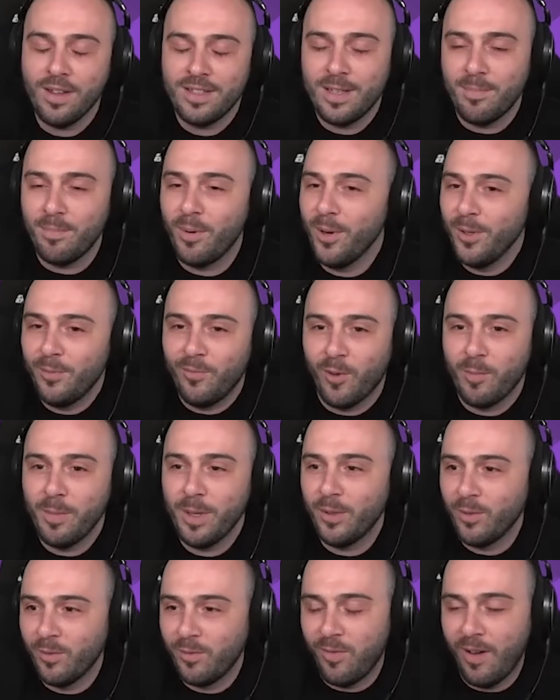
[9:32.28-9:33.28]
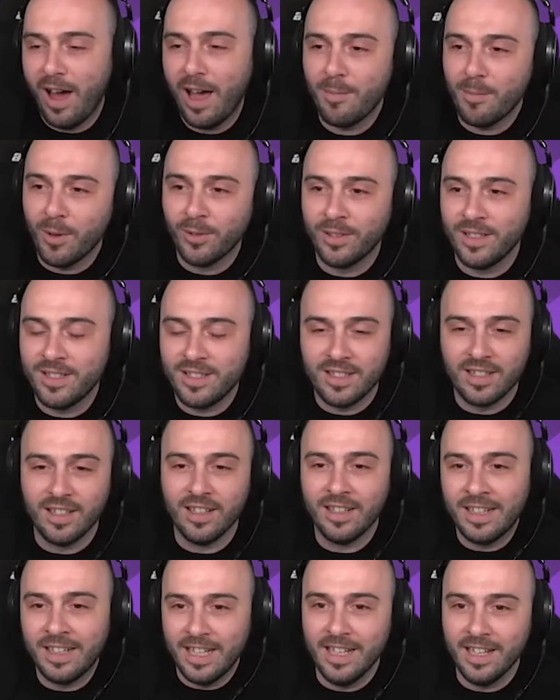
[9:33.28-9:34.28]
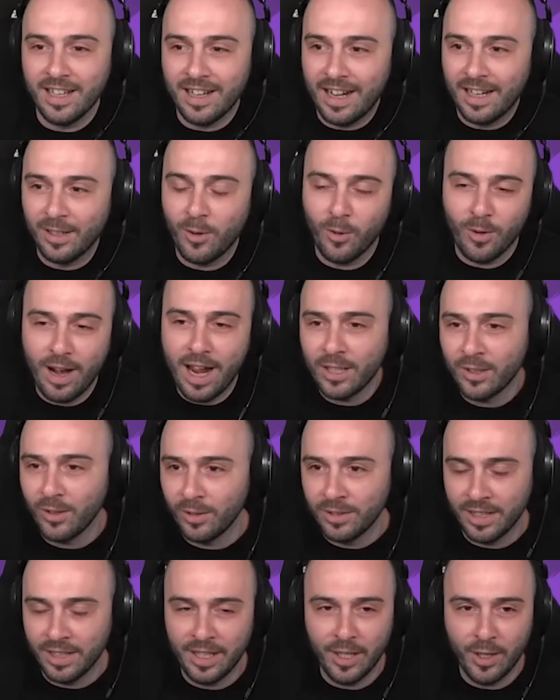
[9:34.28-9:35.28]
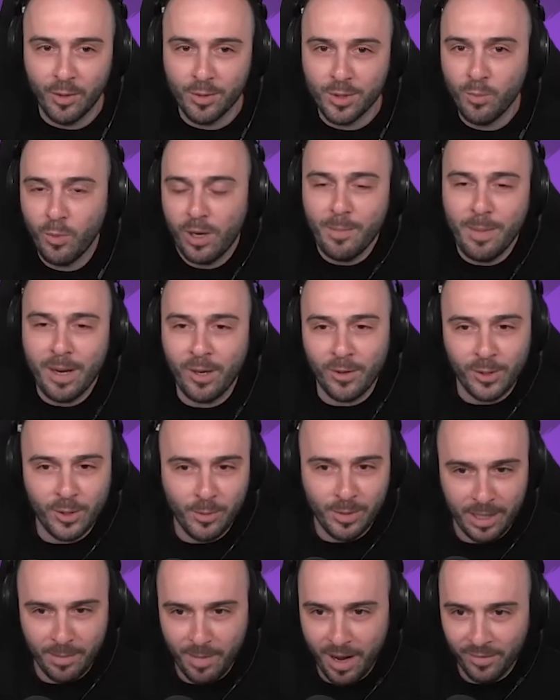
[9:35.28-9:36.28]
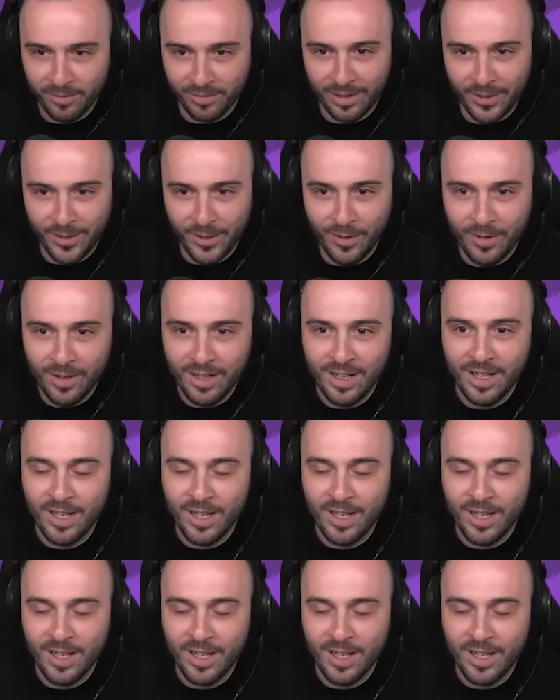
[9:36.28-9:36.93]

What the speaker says: the point for me to farm all this gear and collect all the heroes? What am I going to do with them after, you know?